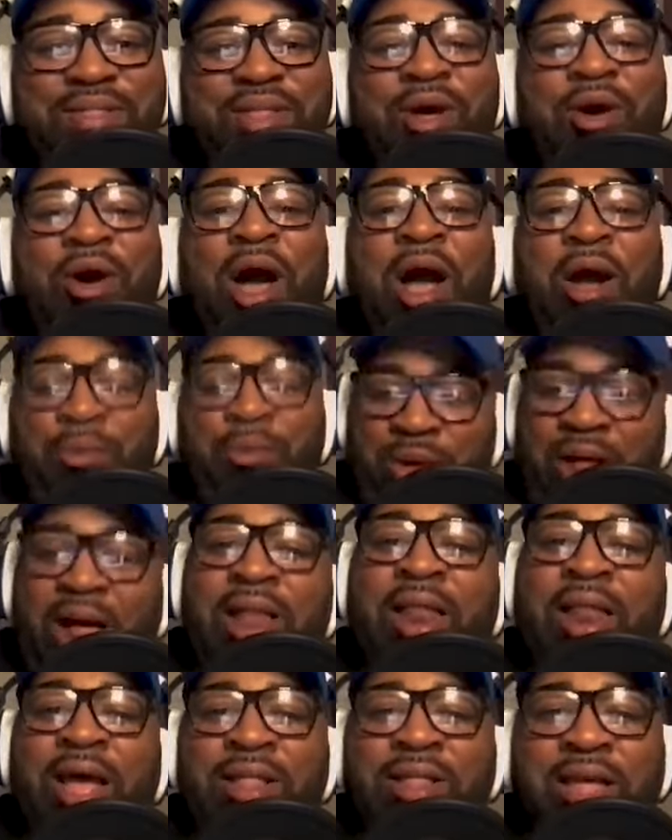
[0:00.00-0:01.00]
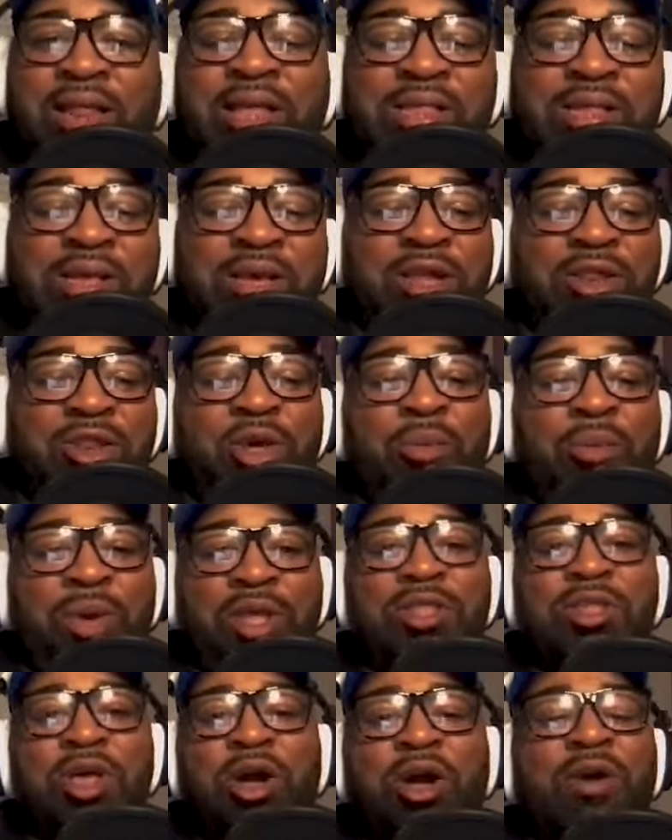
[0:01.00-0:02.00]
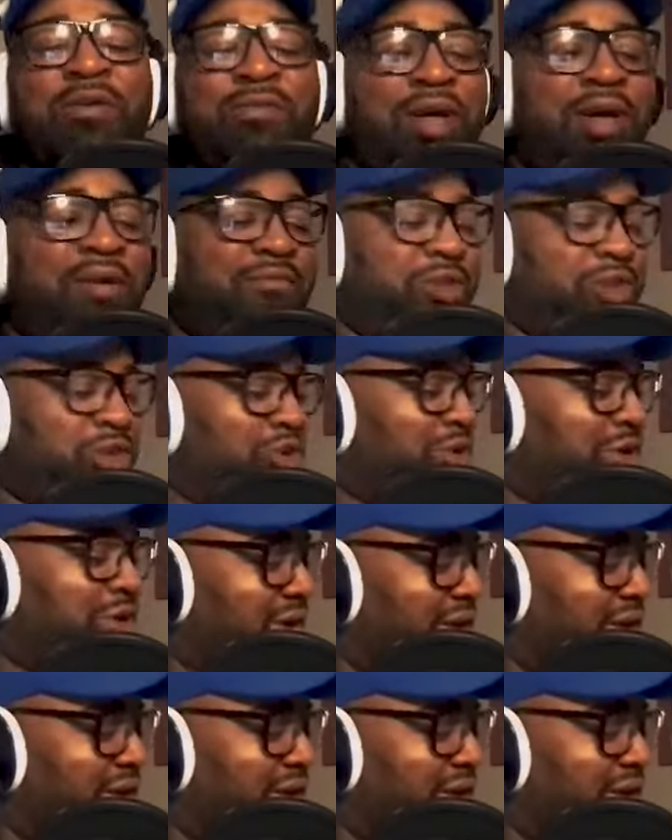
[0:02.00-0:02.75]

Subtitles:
I like that. That's a good note. We could talk offline for sure.